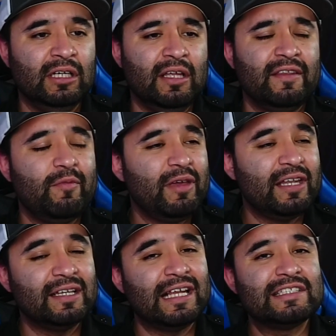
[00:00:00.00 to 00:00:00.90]
they may not
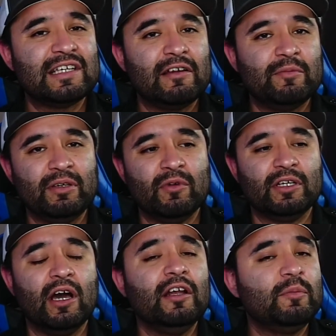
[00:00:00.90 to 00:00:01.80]
necessarily be one
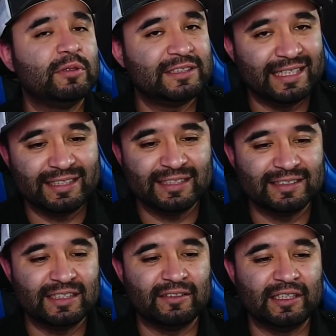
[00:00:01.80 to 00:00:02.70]
hundred percent in
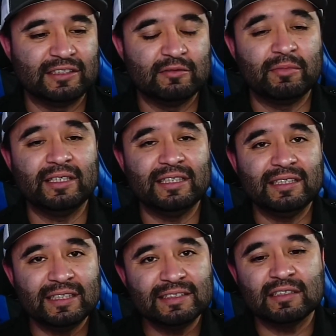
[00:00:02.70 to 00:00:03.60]
consideration, but it
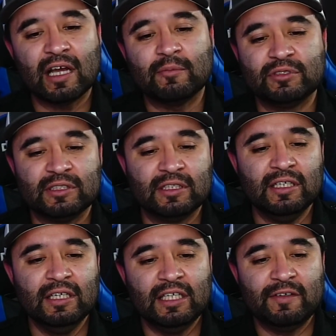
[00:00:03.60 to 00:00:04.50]
is an option
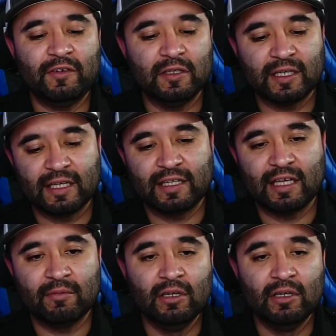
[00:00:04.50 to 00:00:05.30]
if you look at them.